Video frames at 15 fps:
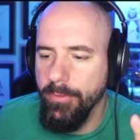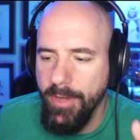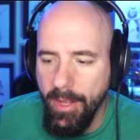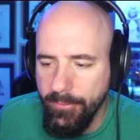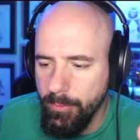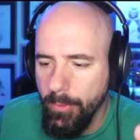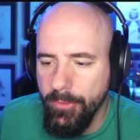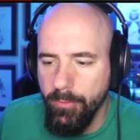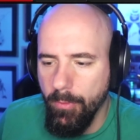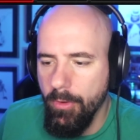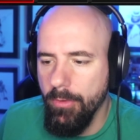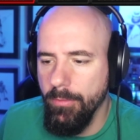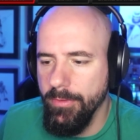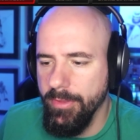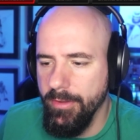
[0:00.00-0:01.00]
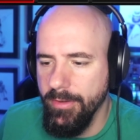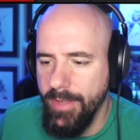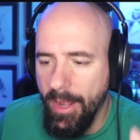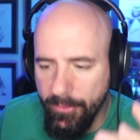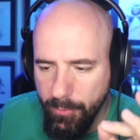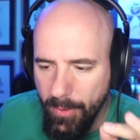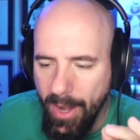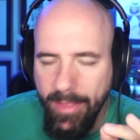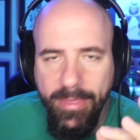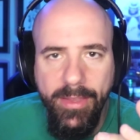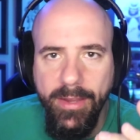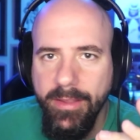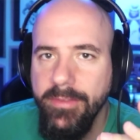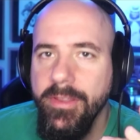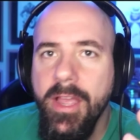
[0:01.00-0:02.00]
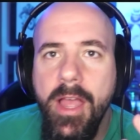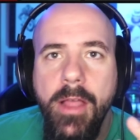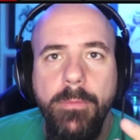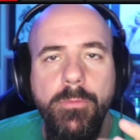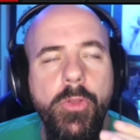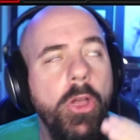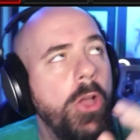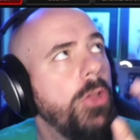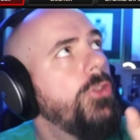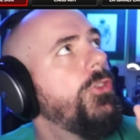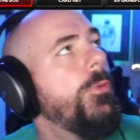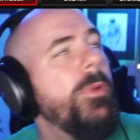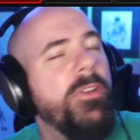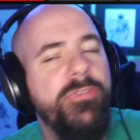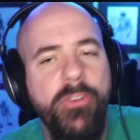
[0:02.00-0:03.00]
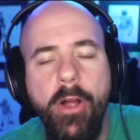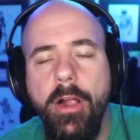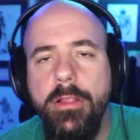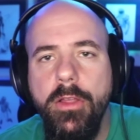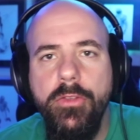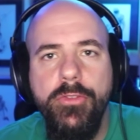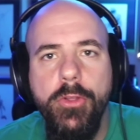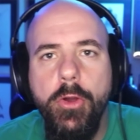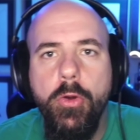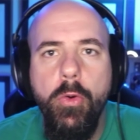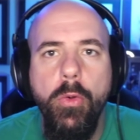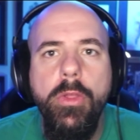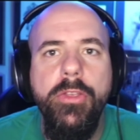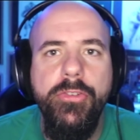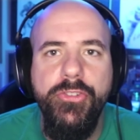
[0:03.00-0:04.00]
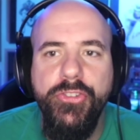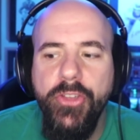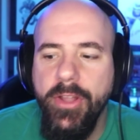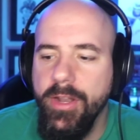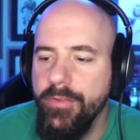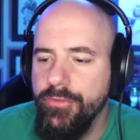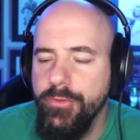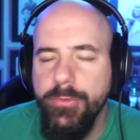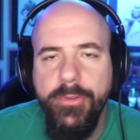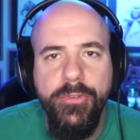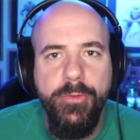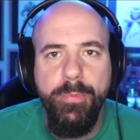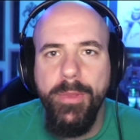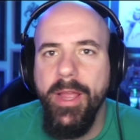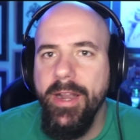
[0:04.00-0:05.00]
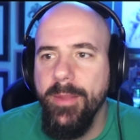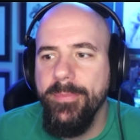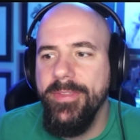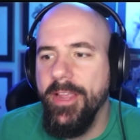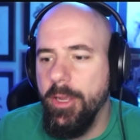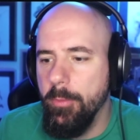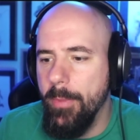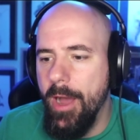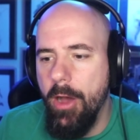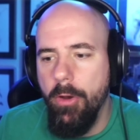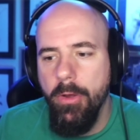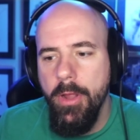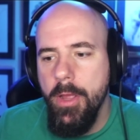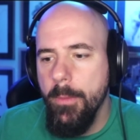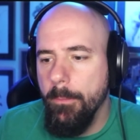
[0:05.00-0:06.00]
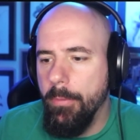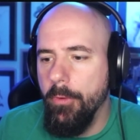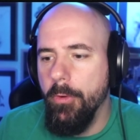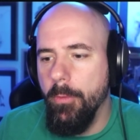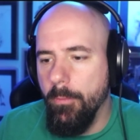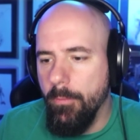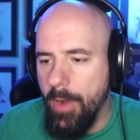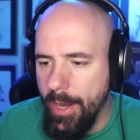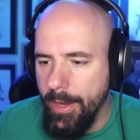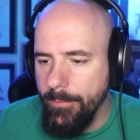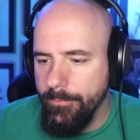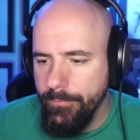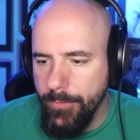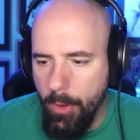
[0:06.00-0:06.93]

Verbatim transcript: That's what's wrong with it. That's what I think is the, the McFarlanes look cool as shit if you display them, take them out, boom, right?